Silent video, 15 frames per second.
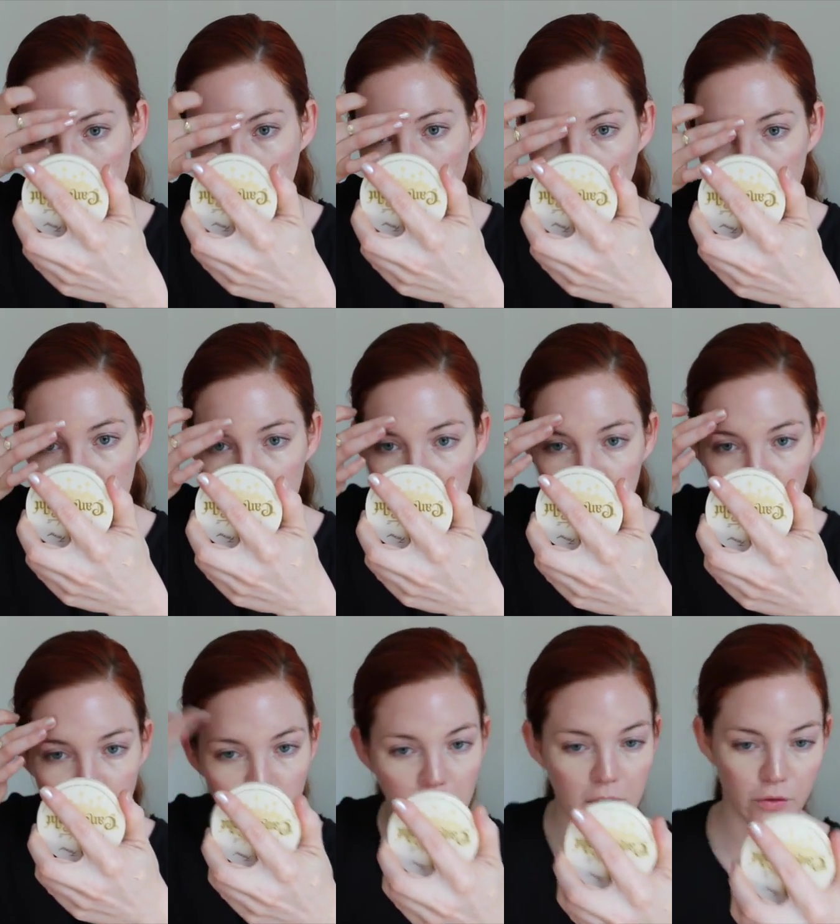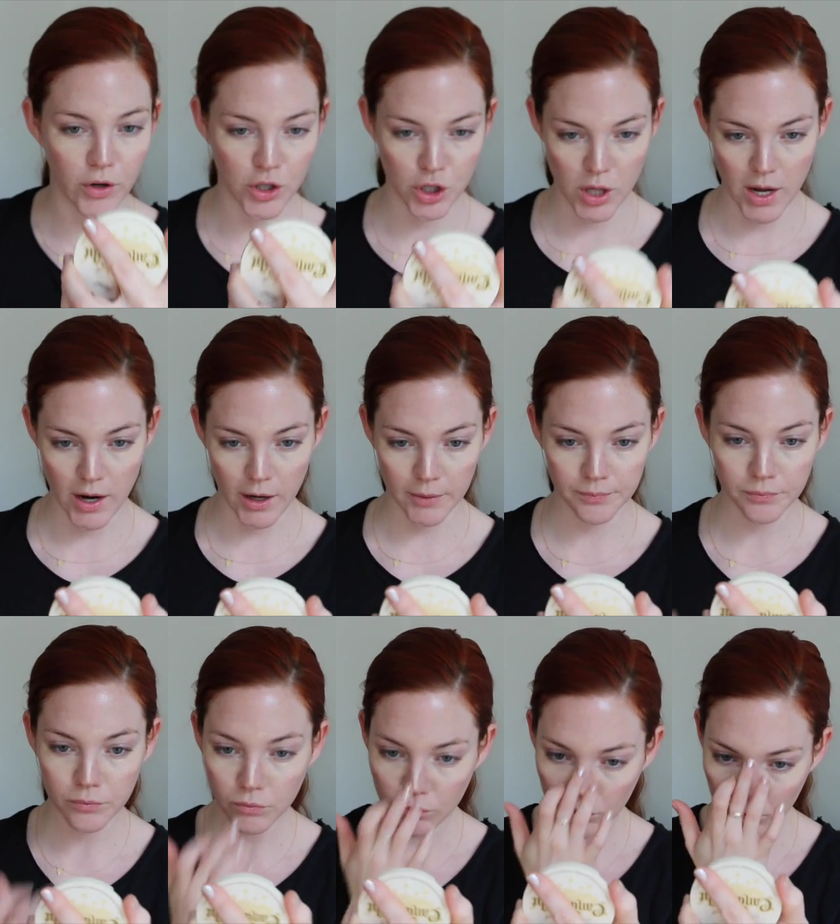for any, you know, coverage
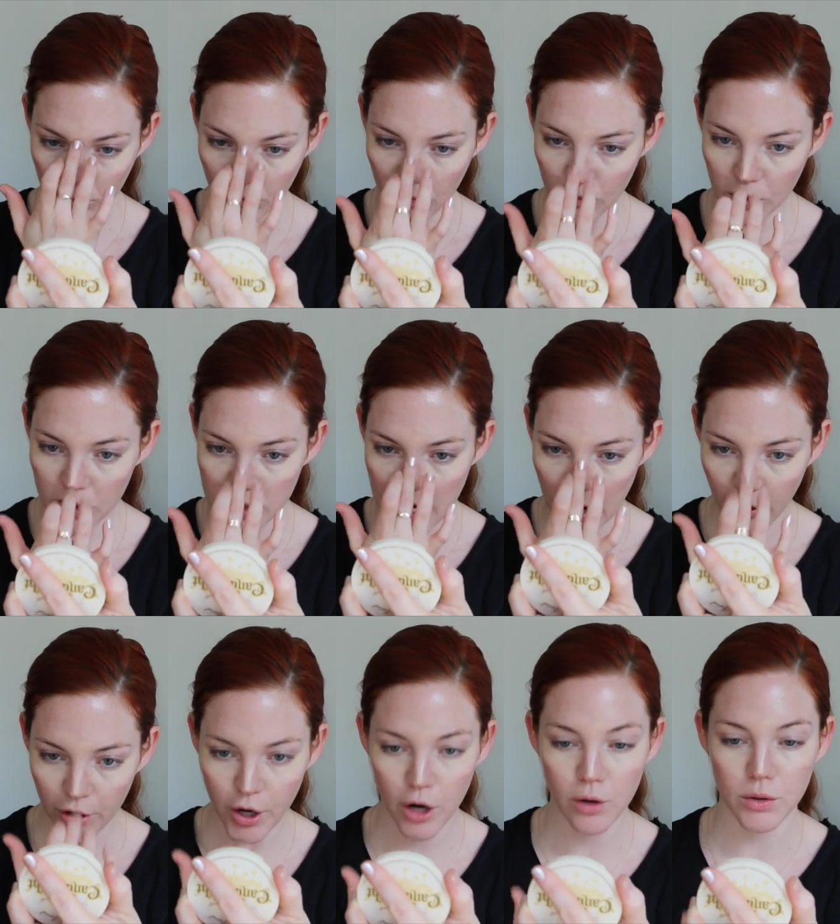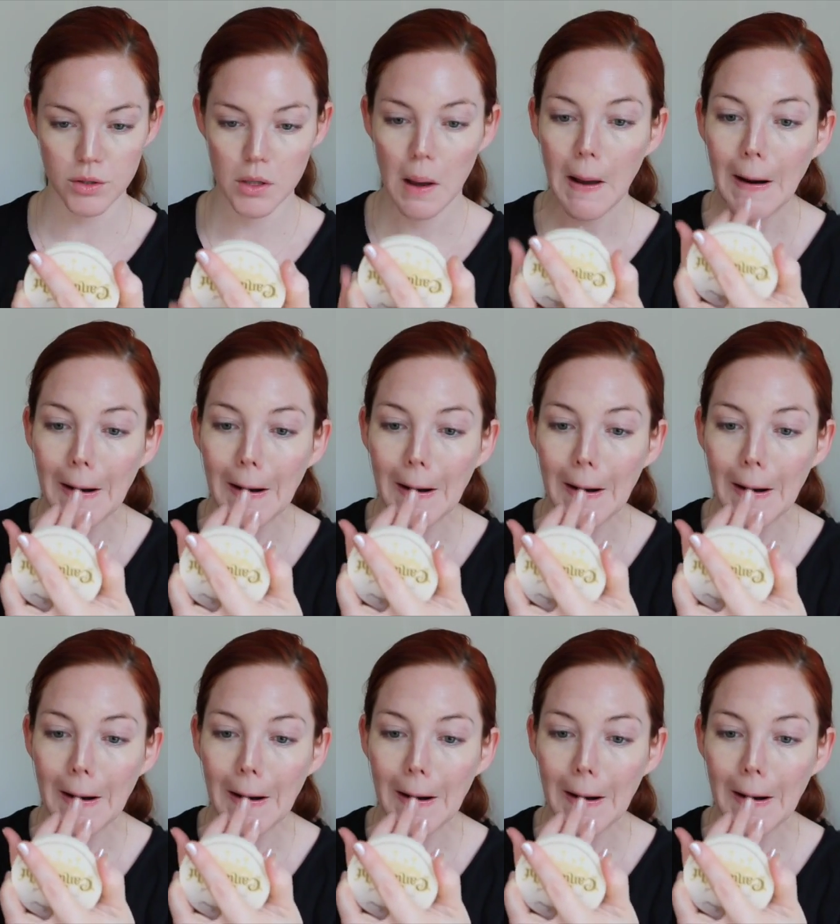there, down the nose.